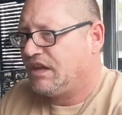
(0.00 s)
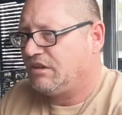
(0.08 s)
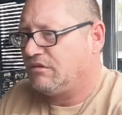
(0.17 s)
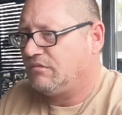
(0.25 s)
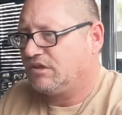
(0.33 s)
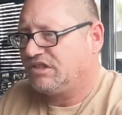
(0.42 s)
The
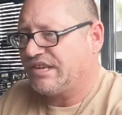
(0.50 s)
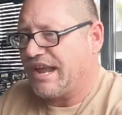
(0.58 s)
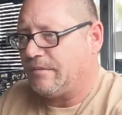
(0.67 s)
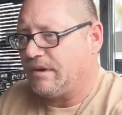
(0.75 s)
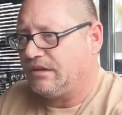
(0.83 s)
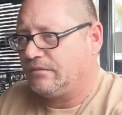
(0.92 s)
other one was
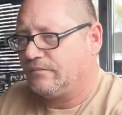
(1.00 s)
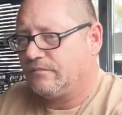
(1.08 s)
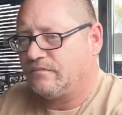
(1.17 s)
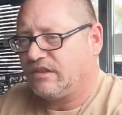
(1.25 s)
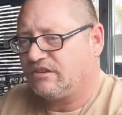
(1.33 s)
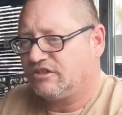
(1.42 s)
salmon.
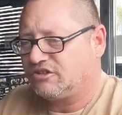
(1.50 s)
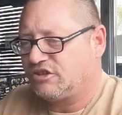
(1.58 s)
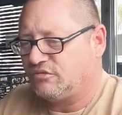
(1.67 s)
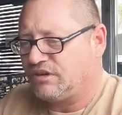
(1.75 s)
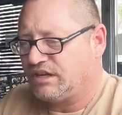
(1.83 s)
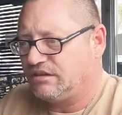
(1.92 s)
Was this
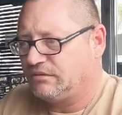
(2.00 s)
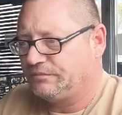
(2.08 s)
tuna?